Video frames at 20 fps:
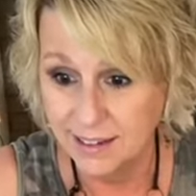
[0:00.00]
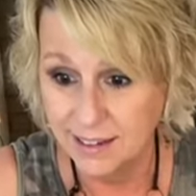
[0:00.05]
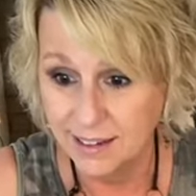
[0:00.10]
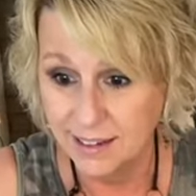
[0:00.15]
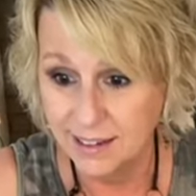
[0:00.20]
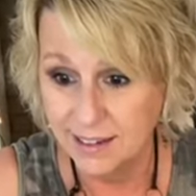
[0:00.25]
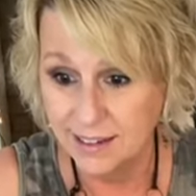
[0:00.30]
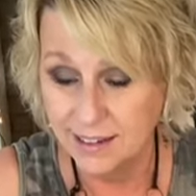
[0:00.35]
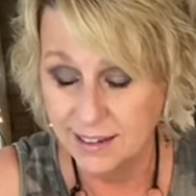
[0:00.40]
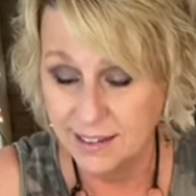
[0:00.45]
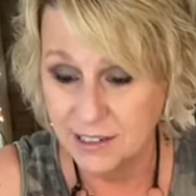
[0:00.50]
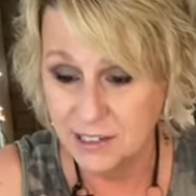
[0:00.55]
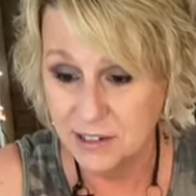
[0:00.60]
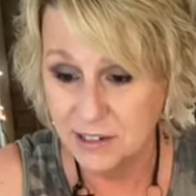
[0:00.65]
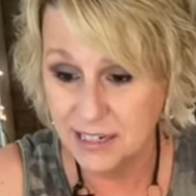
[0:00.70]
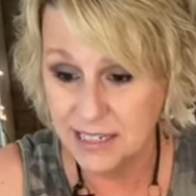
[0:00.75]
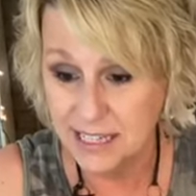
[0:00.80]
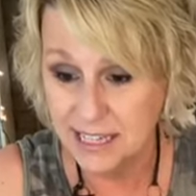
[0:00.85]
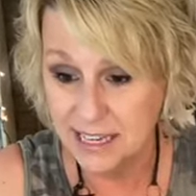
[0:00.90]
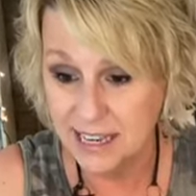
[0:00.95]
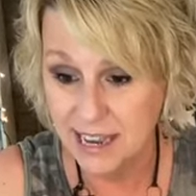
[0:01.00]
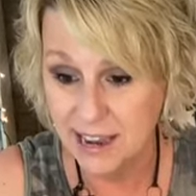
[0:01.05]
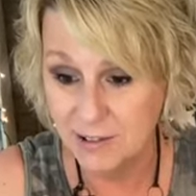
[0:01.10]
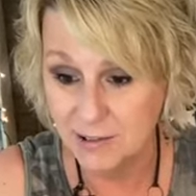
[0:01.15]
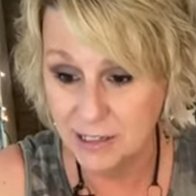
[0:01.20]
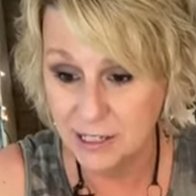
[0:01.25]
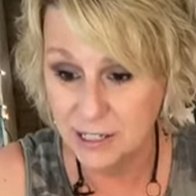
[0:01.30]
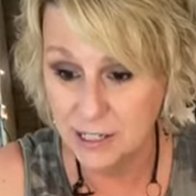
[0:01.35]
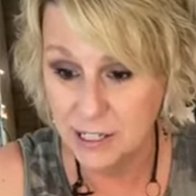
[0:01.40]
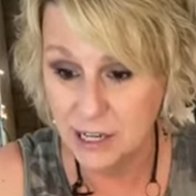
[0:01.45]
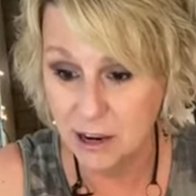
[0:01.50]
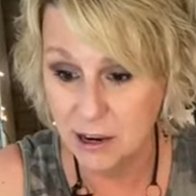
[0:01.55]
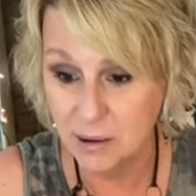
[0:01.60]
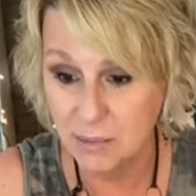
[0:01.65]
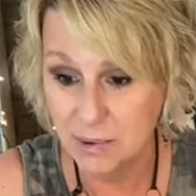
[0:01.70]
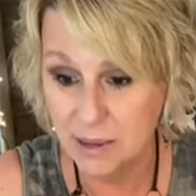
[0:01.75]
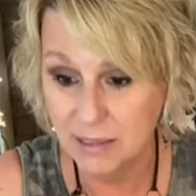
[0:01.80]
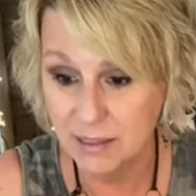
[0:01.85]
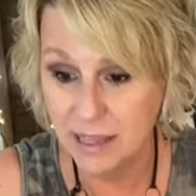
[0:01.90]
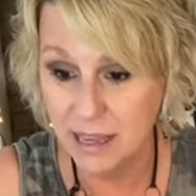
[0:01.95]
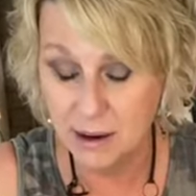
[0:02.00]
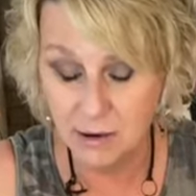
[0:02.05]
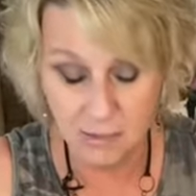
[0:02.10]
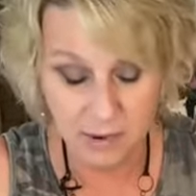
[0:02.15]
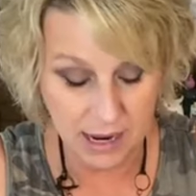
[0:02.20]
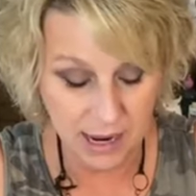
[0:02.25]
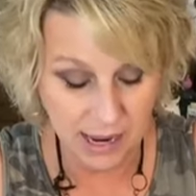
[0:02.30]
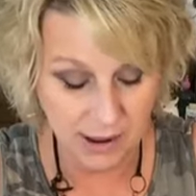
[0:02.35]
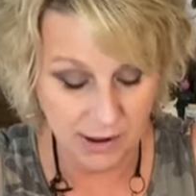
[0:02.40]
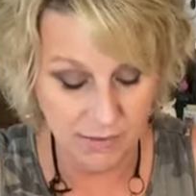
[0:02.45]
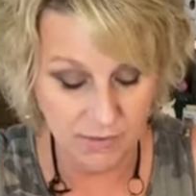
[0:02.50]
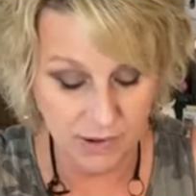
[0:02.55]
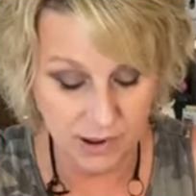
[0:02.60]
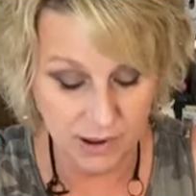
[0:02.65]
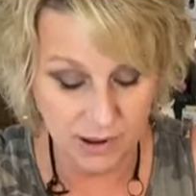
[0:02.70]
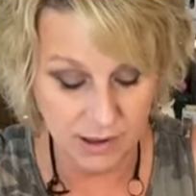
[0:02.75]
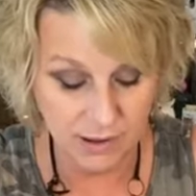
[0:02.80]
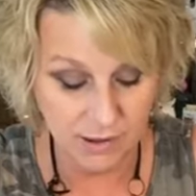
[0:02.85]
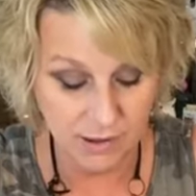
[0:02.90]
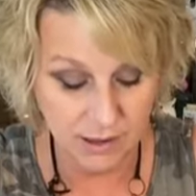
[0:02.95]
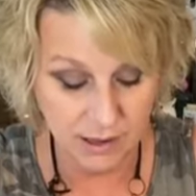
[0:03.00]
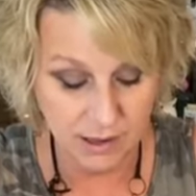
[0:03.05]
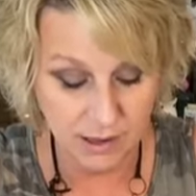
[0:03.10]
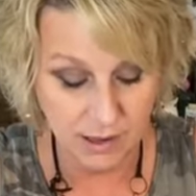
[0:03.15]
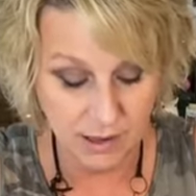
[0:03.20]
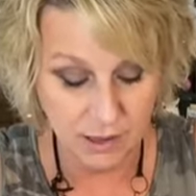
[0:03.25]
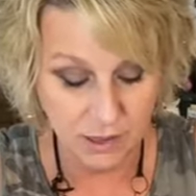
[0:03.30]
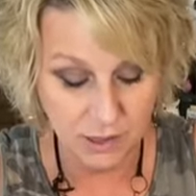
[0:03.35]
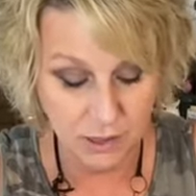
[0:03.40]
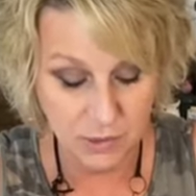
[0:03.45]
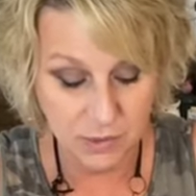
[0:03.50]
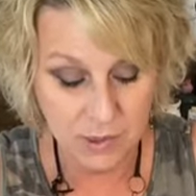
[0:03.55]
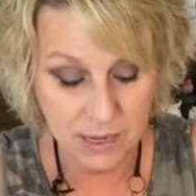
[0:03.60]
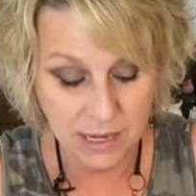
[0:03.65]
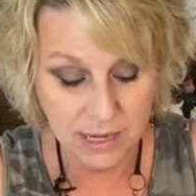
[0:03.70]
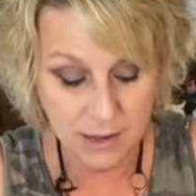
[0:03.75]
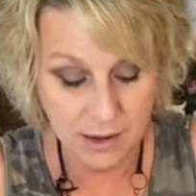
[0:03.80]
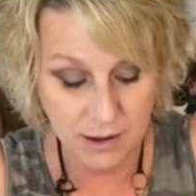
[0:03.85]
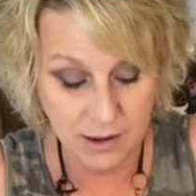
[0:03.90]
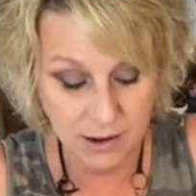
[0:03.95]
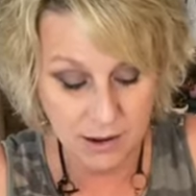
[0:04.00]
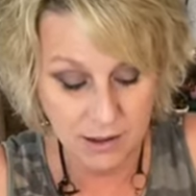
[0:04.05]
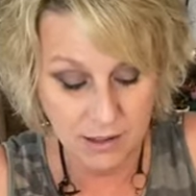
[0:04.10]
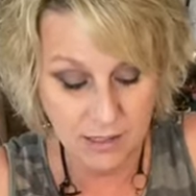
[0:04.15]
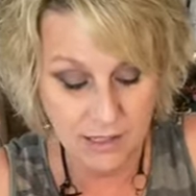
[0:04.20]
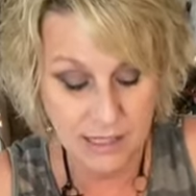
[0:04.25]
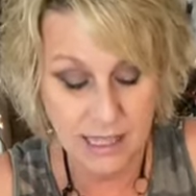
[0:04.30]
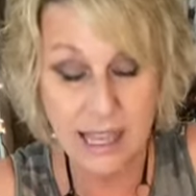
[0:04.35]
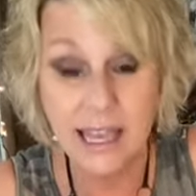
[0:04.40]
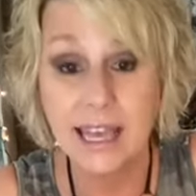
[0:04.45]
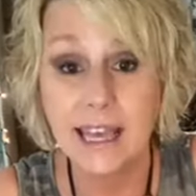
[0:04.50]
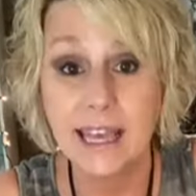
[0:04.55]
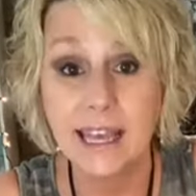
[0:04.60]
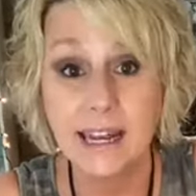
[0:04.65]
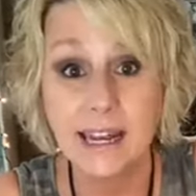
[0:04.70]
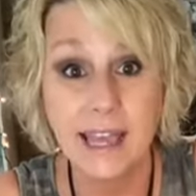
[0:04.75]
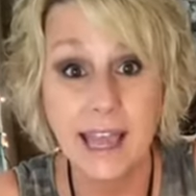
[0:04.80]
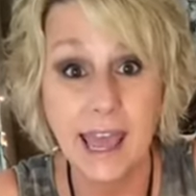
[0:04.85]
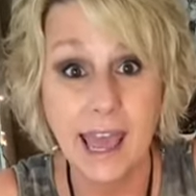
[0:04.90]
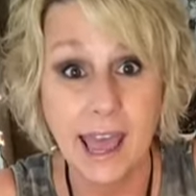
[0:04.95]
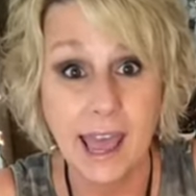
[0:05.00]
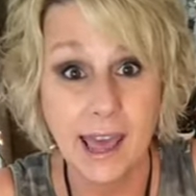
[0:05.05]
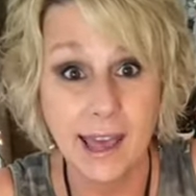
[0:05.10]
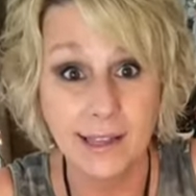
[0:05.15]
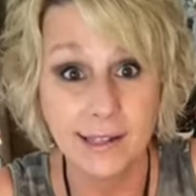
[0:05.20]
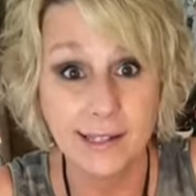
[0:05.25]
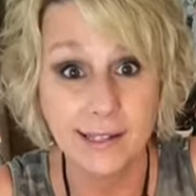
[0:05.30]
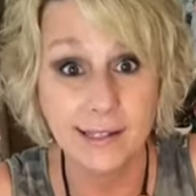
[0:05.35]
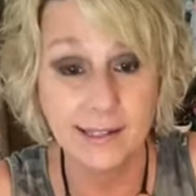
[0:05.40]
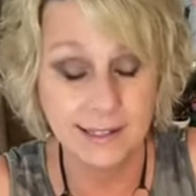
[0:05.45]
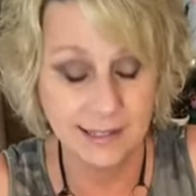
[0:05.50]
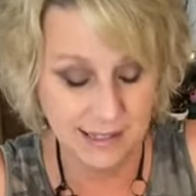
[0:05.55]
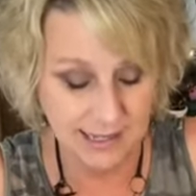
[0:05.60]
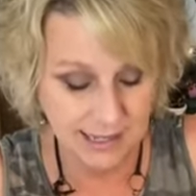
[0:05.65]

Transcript: yeah, Teresa, yeah, I was just talking about that. We have uh, three dogs and a cat.